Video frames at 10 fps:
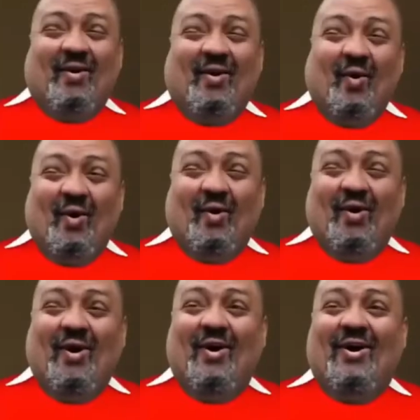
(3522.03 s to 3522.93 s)
Hey,
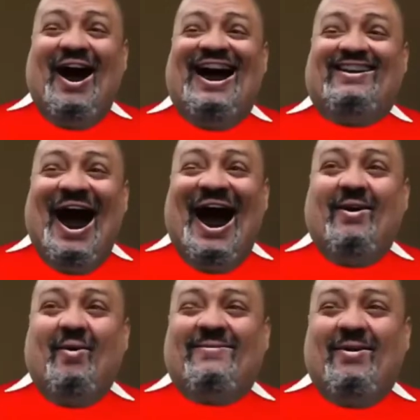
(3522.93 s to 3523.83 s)
hey, hang on.
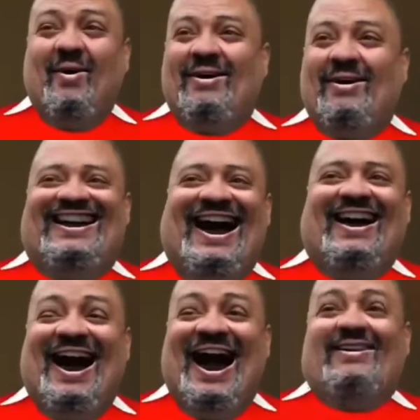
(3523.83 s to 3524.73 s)
I gotta
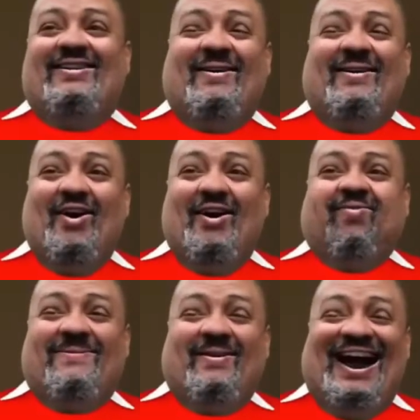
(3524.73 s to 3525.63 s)
hide a couple hundred
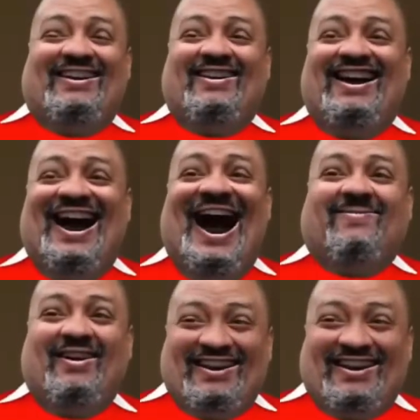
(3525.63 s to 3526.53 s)
pages of evidence.